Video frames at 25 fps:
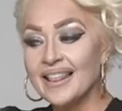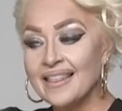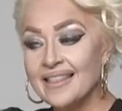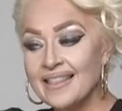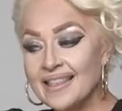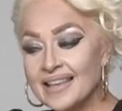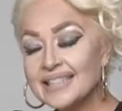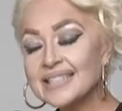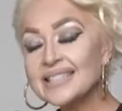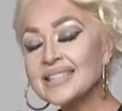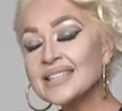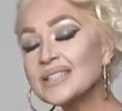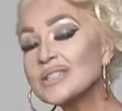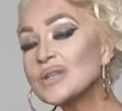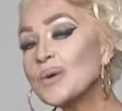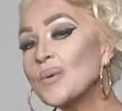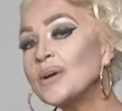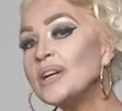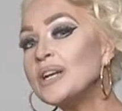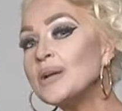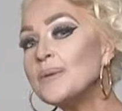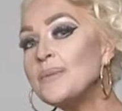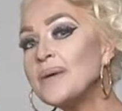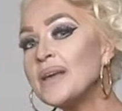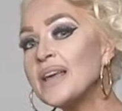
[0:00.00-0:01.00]
This is going
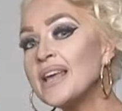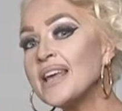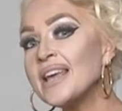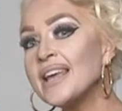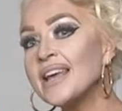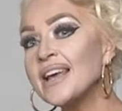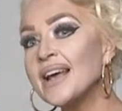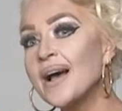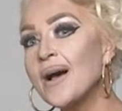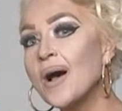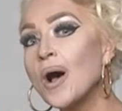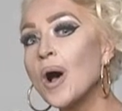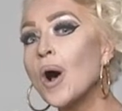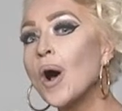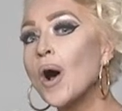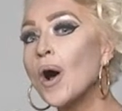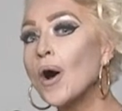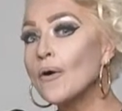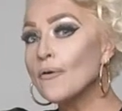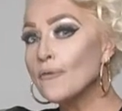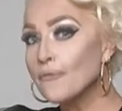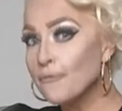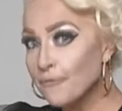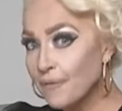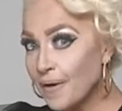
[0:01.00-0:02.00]
to be
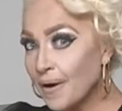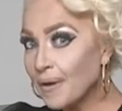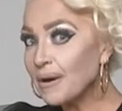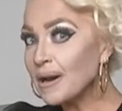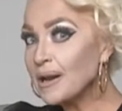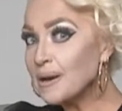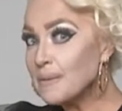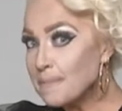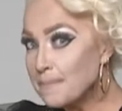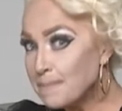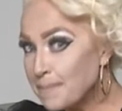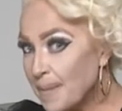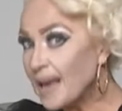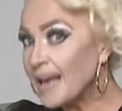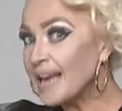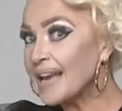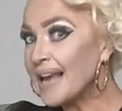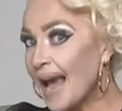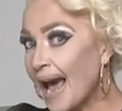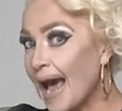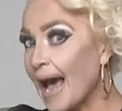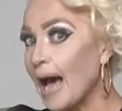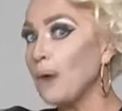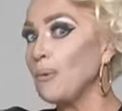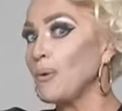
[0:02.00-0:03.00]
a very big
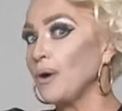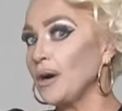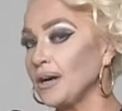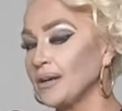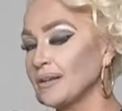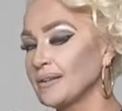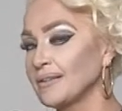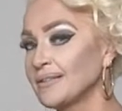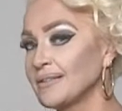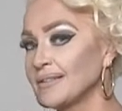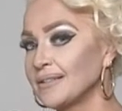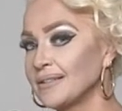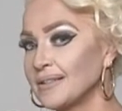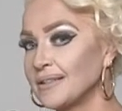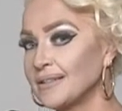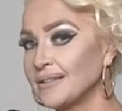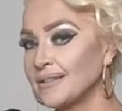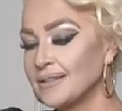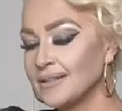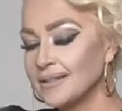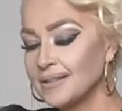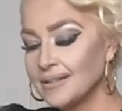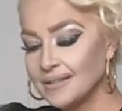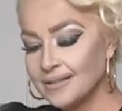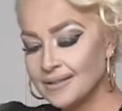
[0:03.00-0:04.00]
hour.
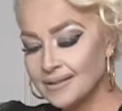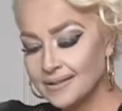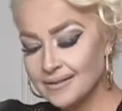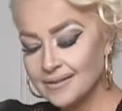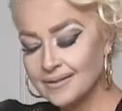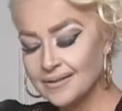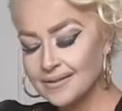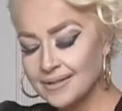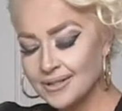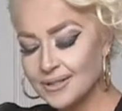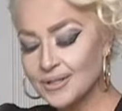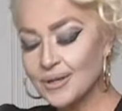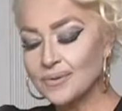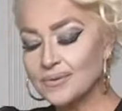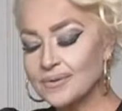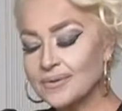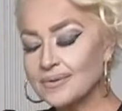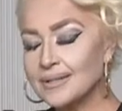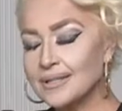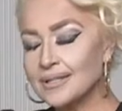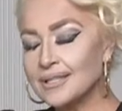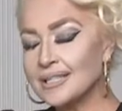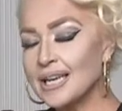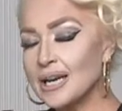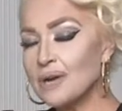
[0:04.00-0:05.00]
So
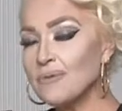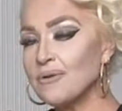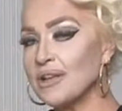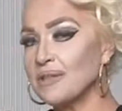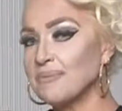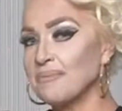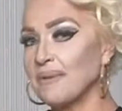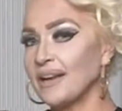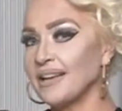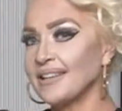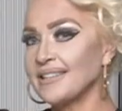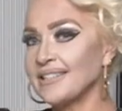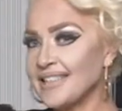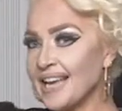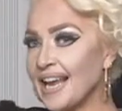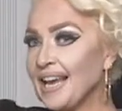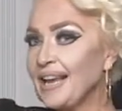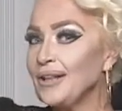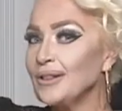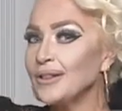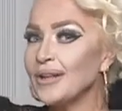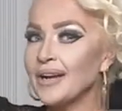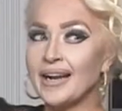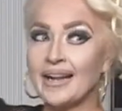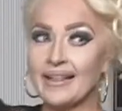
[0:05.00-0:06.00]
stay with me. Take
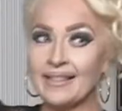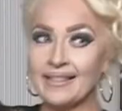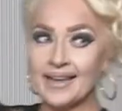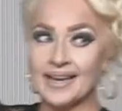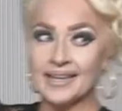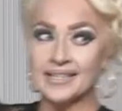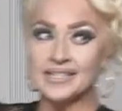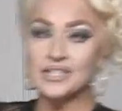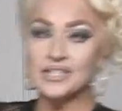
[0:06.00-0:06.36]
a look at this.